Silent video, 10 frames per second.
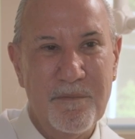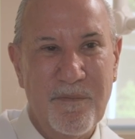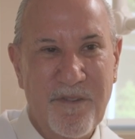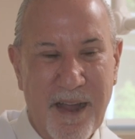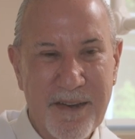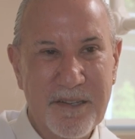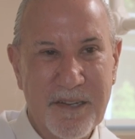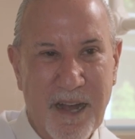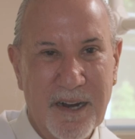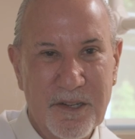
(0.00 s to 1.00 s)
Find a
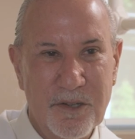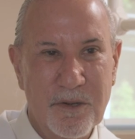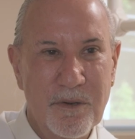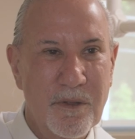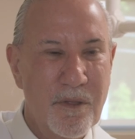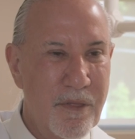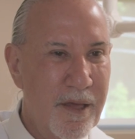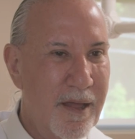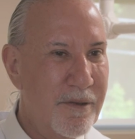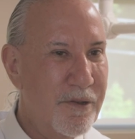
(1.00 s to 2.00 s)
doctor
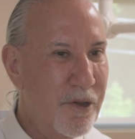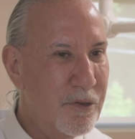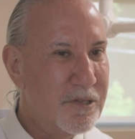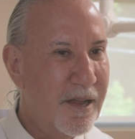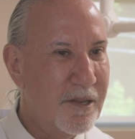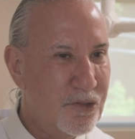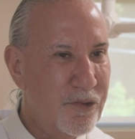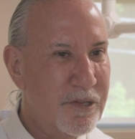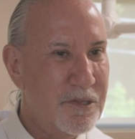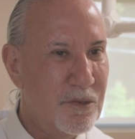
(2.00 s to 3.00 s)
that knows how to
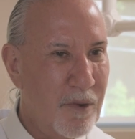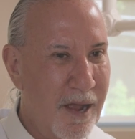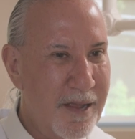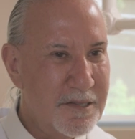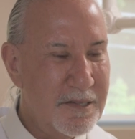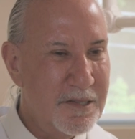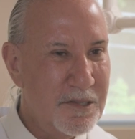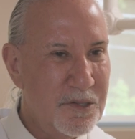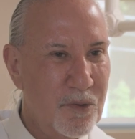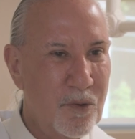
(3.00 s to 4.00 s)
treat
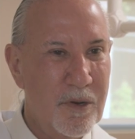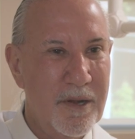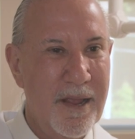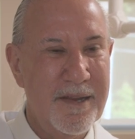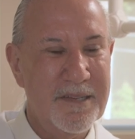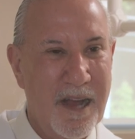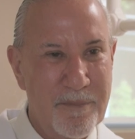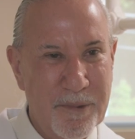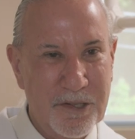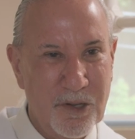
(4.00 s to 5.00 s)
psoriasis or
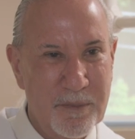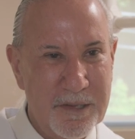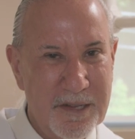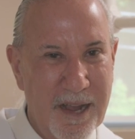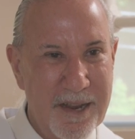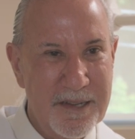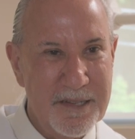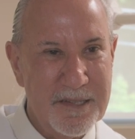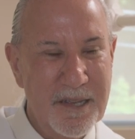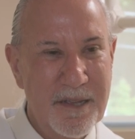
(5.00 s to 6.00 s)
atopic
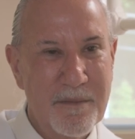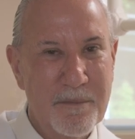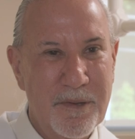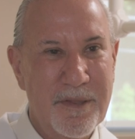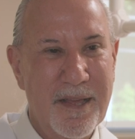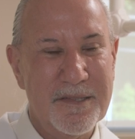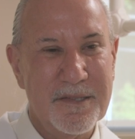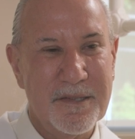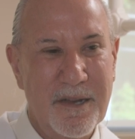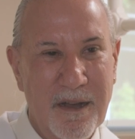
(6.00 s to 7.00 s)
dermatitis, but
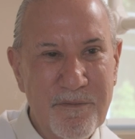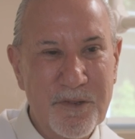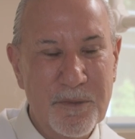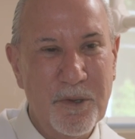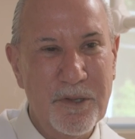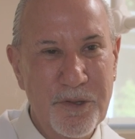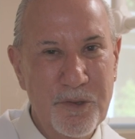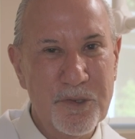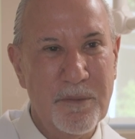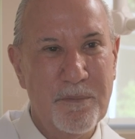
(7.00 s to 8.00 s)
that's comfortable in
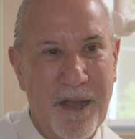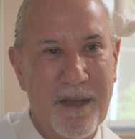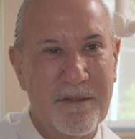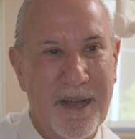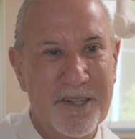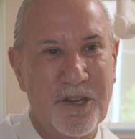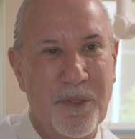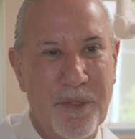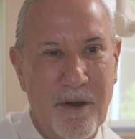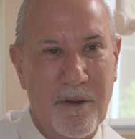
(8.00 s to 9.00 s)
using biologic
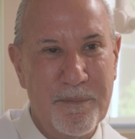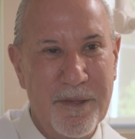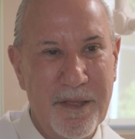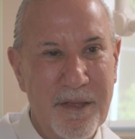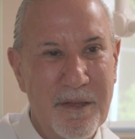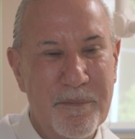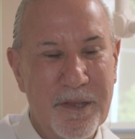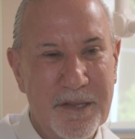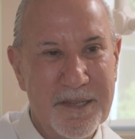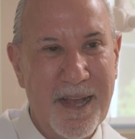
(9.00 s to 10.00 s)
therapy,
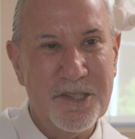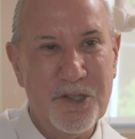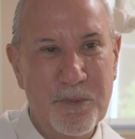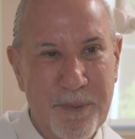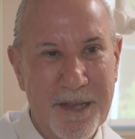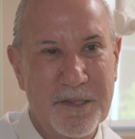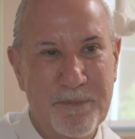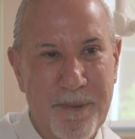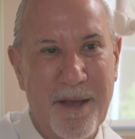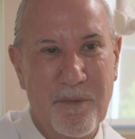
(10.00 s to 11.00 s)
because that's your
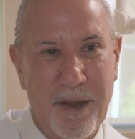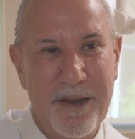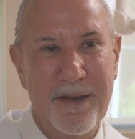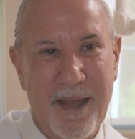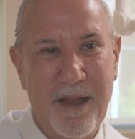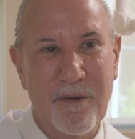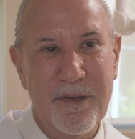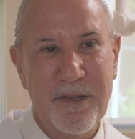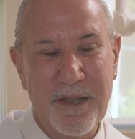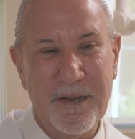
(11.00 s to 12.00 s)
best bet right now
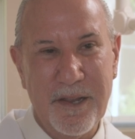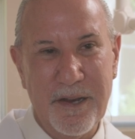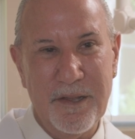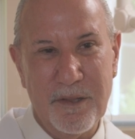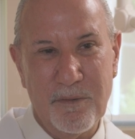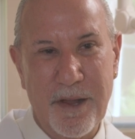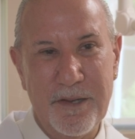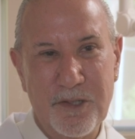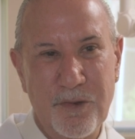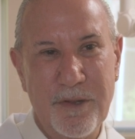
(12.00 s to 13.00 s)
in getting the
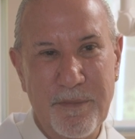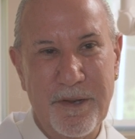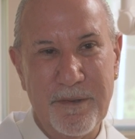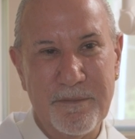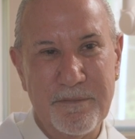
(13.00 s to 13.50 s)
right treatment.